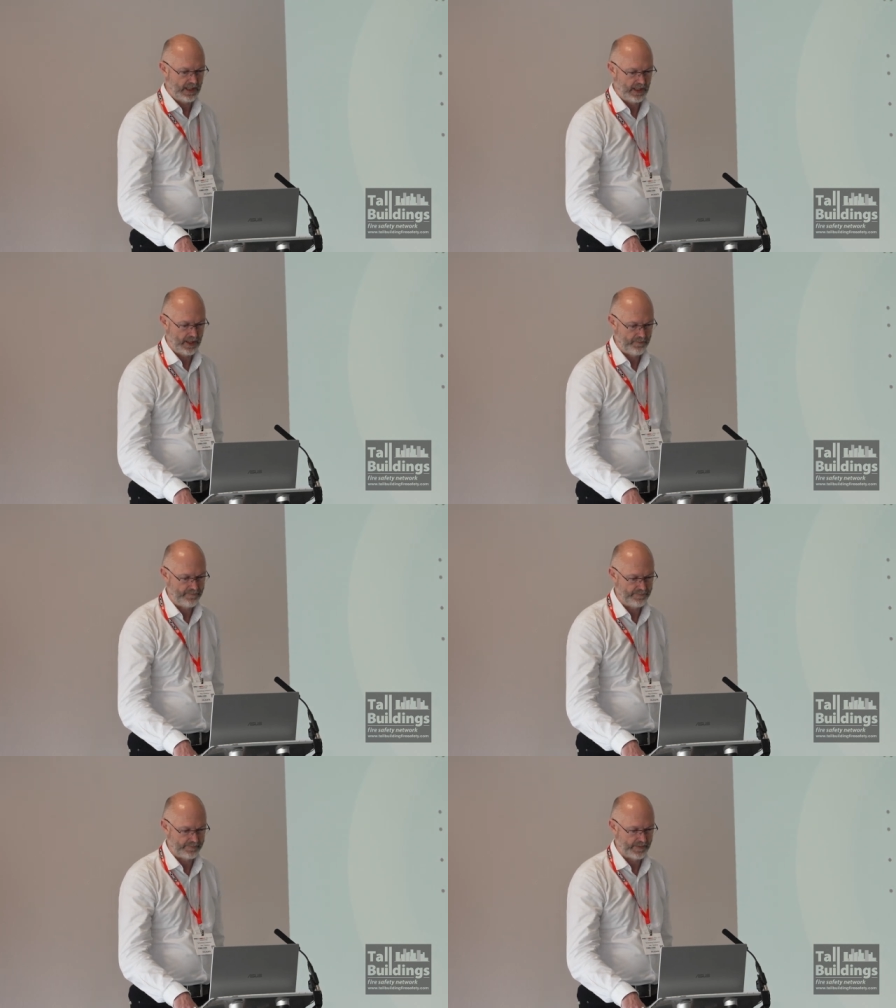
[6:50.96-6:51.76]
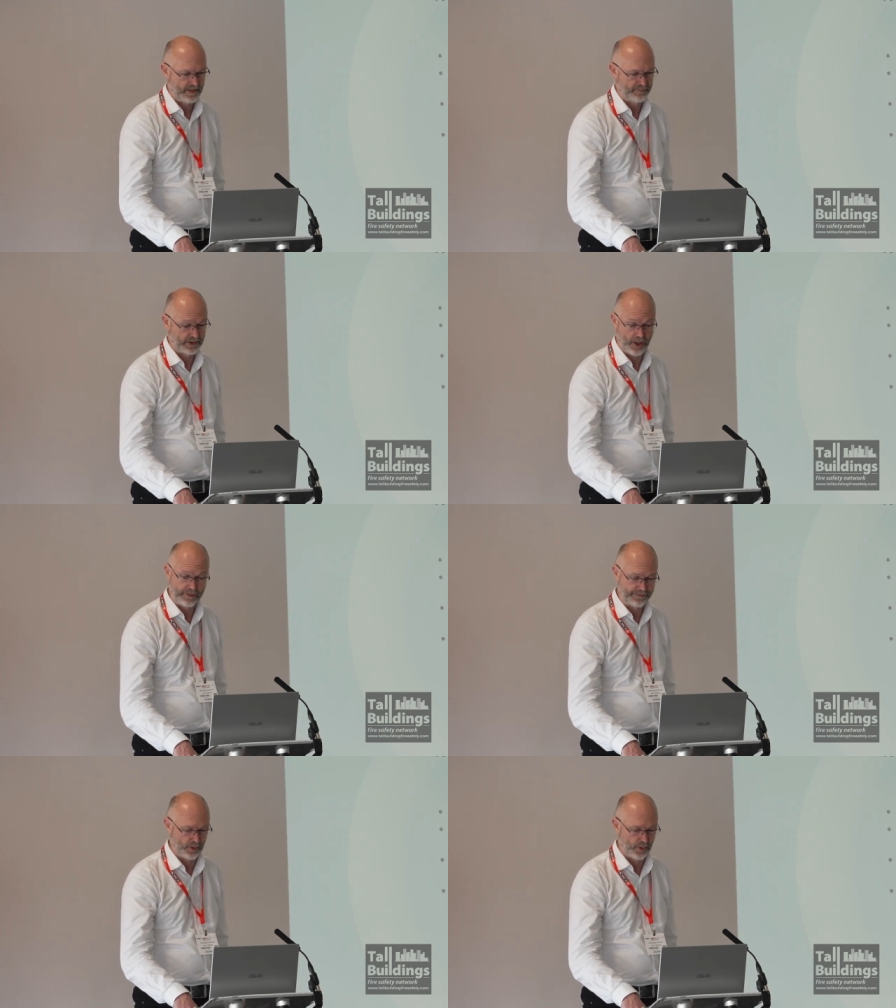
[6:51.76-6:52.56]
Um, but
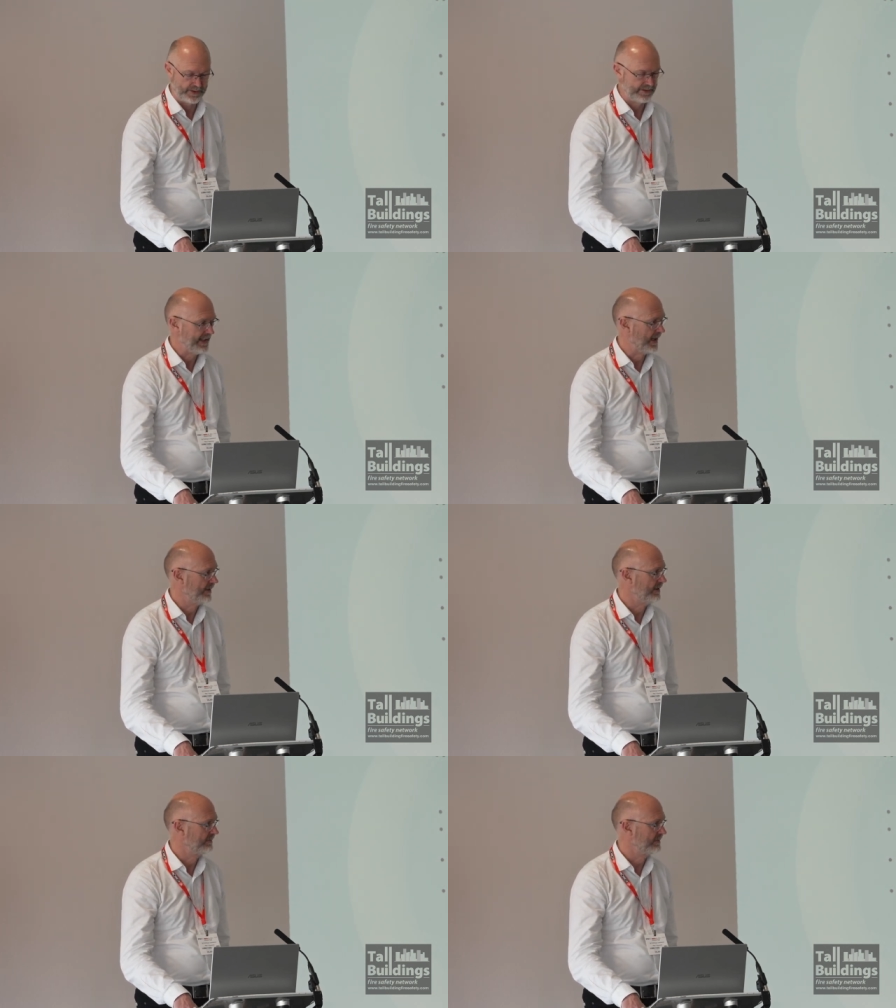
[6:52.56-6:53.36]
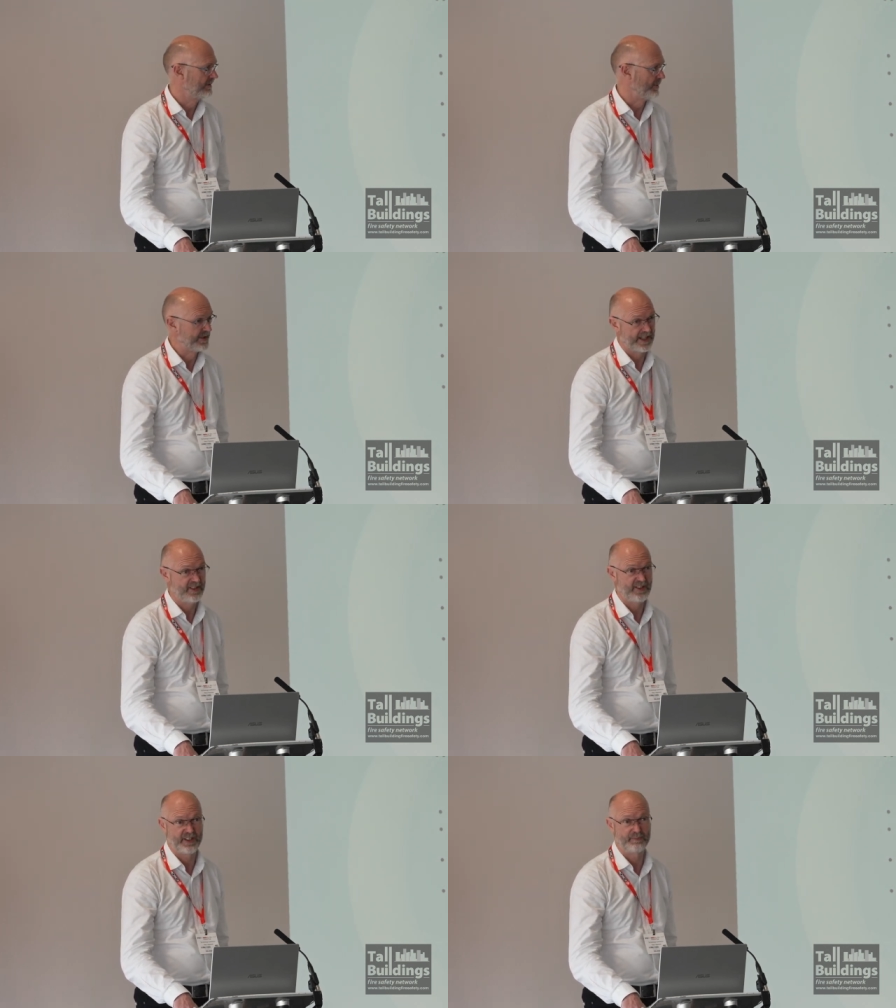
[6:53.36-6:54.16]
going forward, now that the Protect
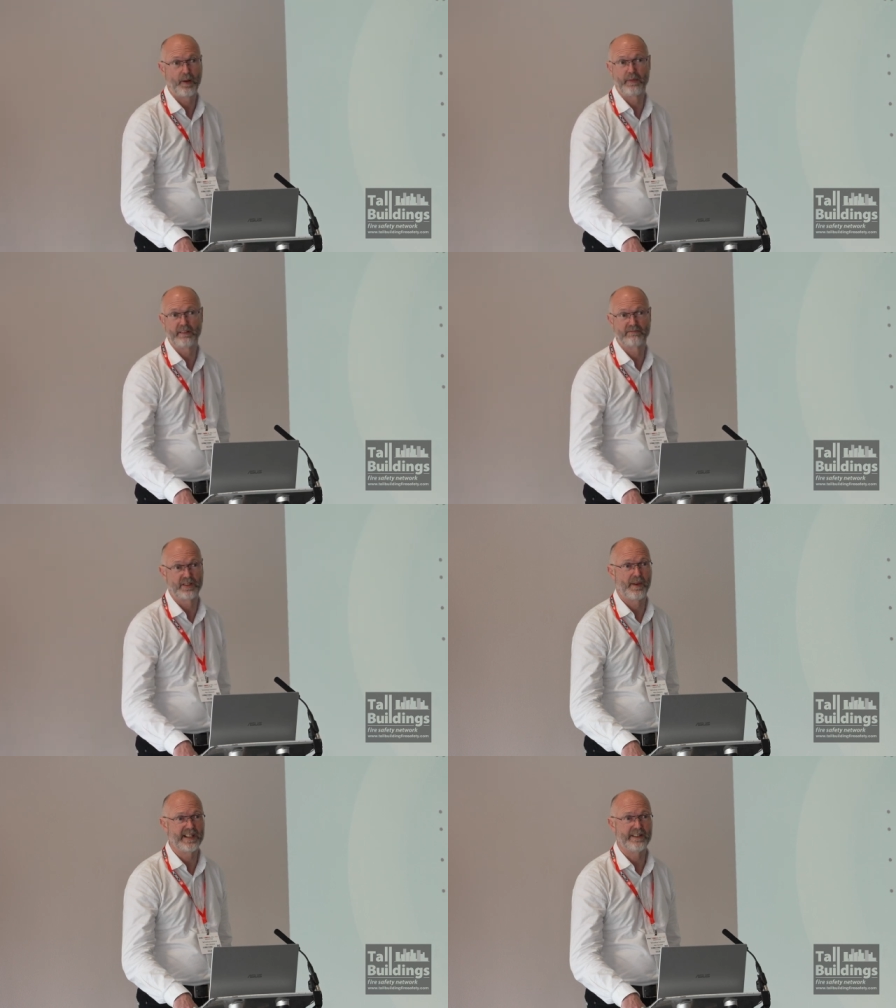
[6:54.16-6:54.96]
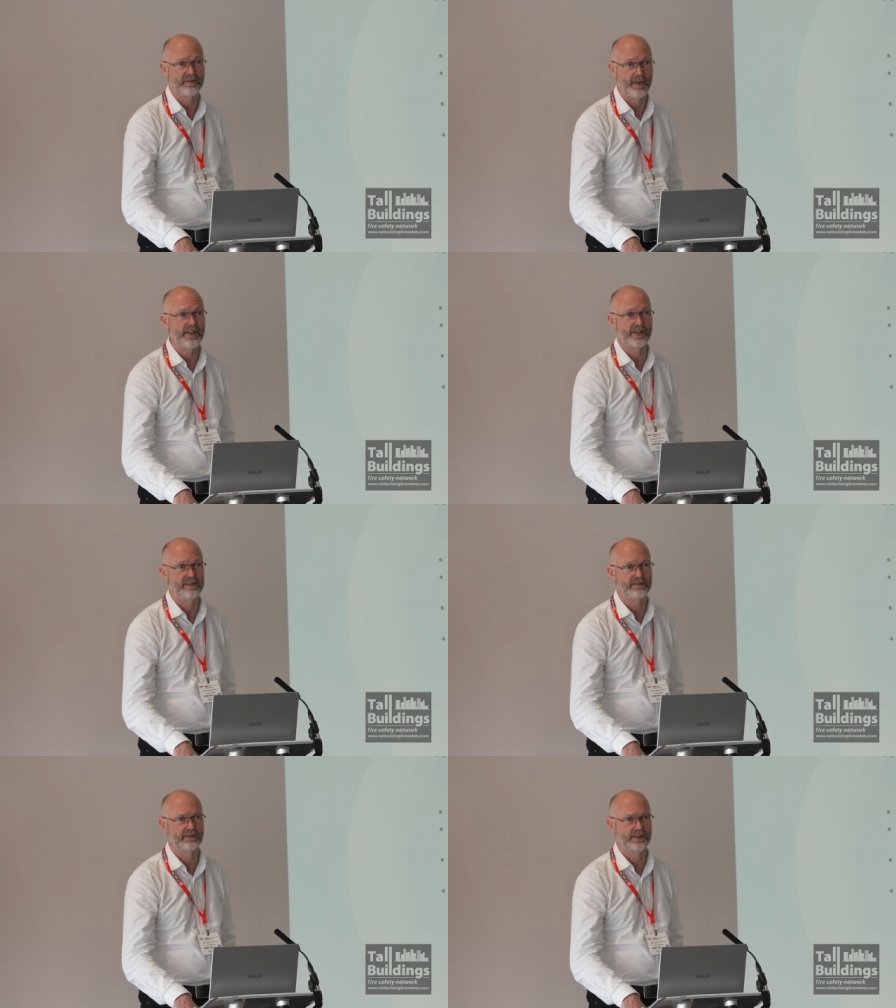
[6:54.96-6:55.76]
Duty is public domain
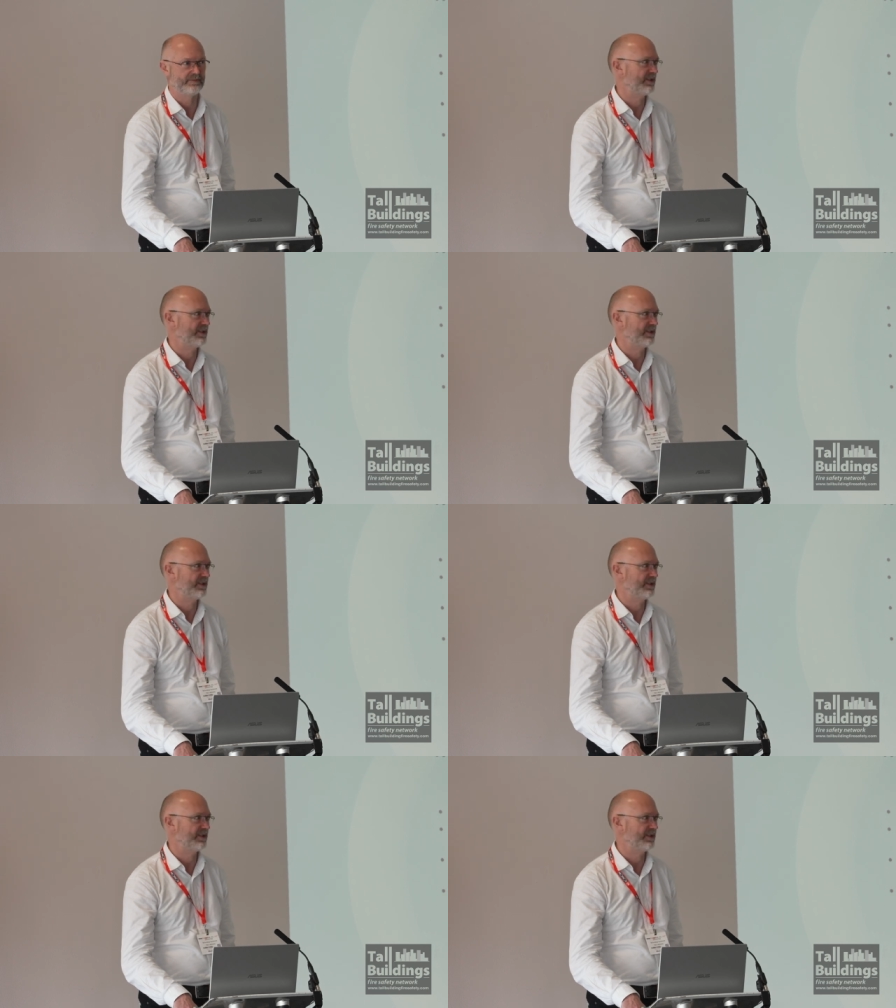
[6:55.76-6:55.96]
information, I'm